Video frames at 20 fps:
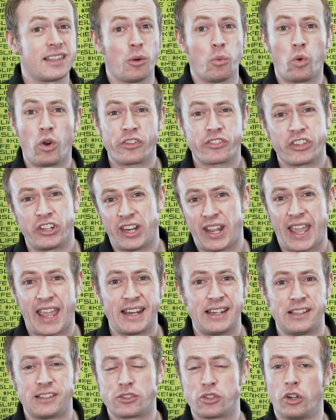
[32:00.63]
there wasn't
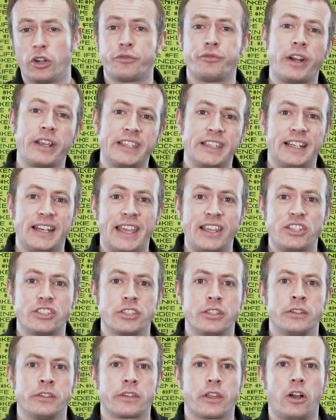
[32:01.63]
any sort of
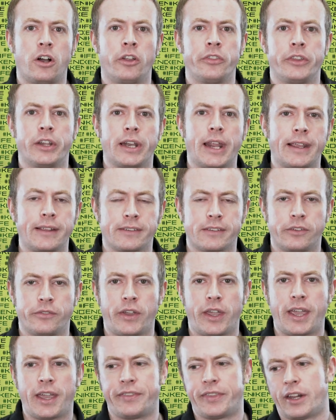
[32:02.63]
regulations on the lengths of
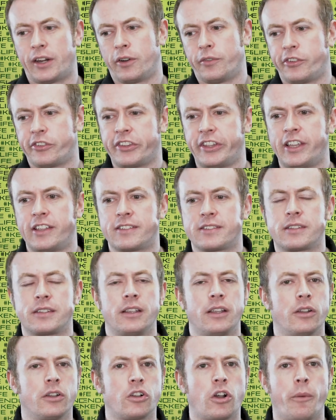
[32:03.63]
it. And then obviously as
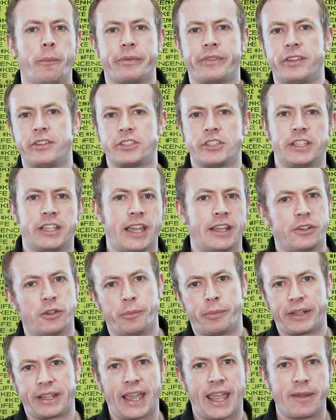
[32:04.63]
competition Kendo
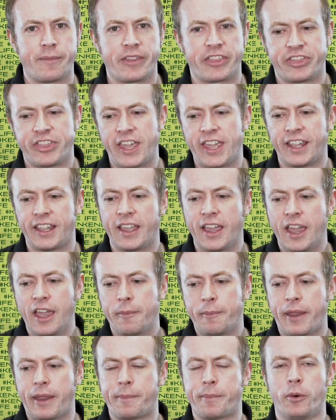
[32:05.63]
became a thing,
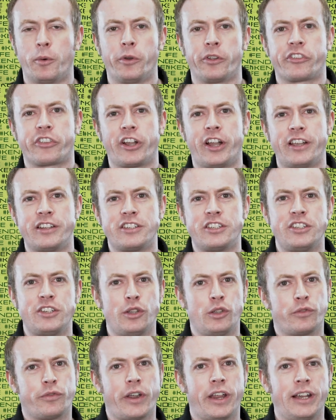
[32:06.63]
people were starting to
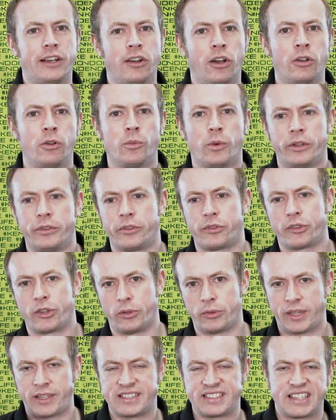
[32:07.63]
use very long ones.
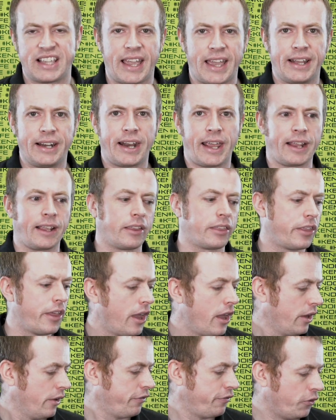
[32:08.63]
So they set a length
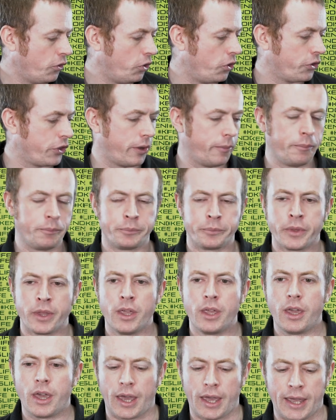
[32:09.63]
for them.
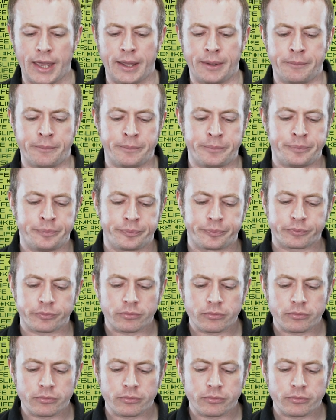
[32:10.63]
Um,